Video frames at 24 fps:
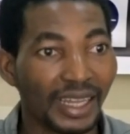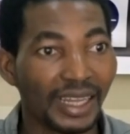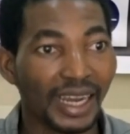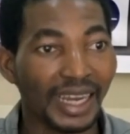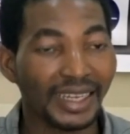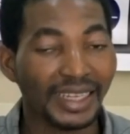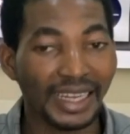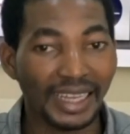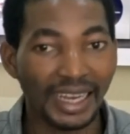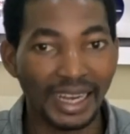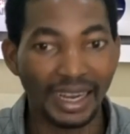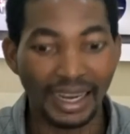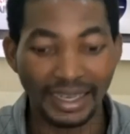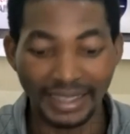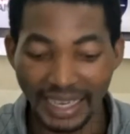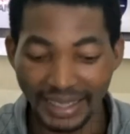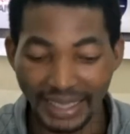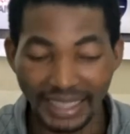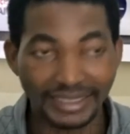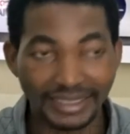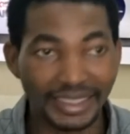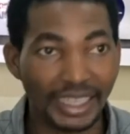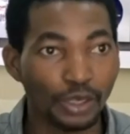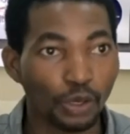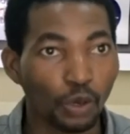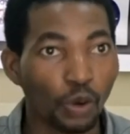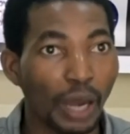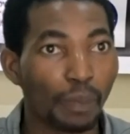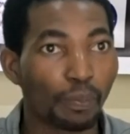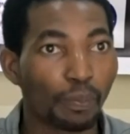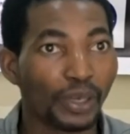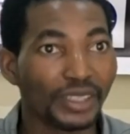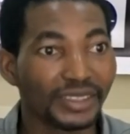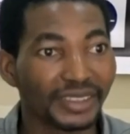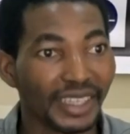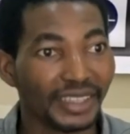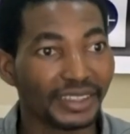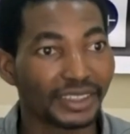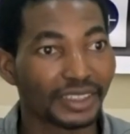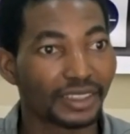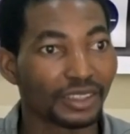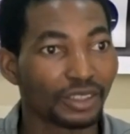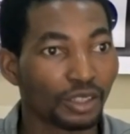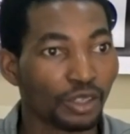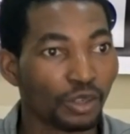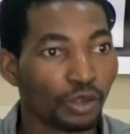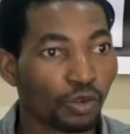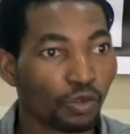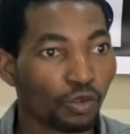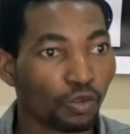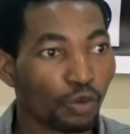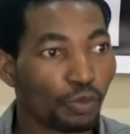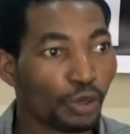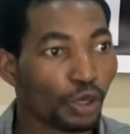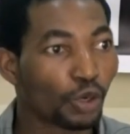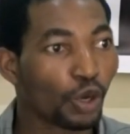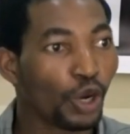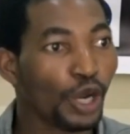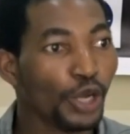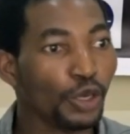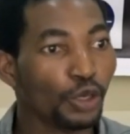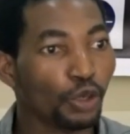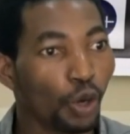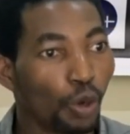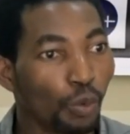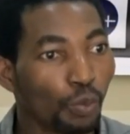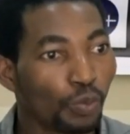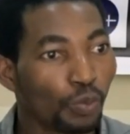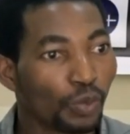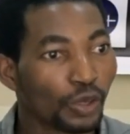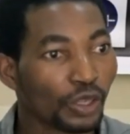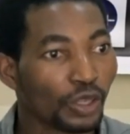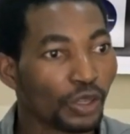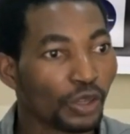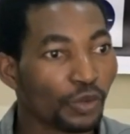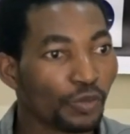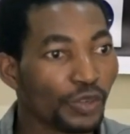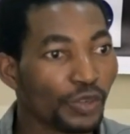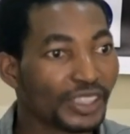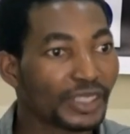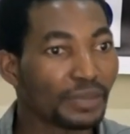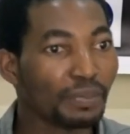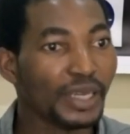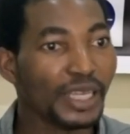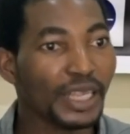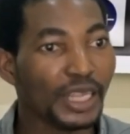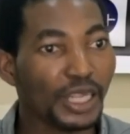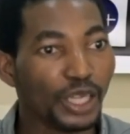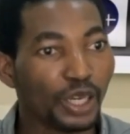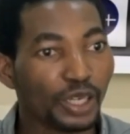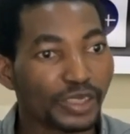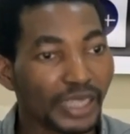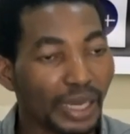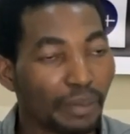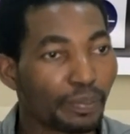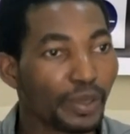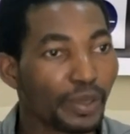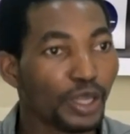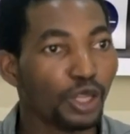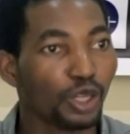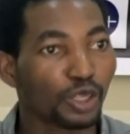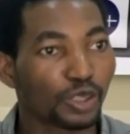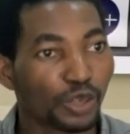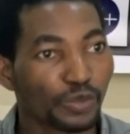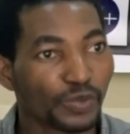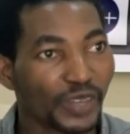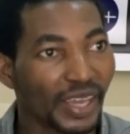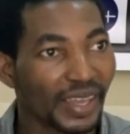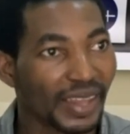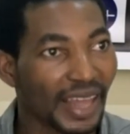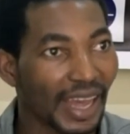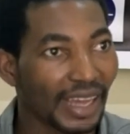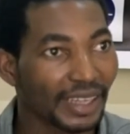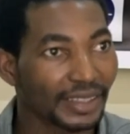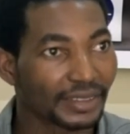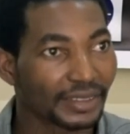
either elected or appointed, will be going home with millions and billions of naira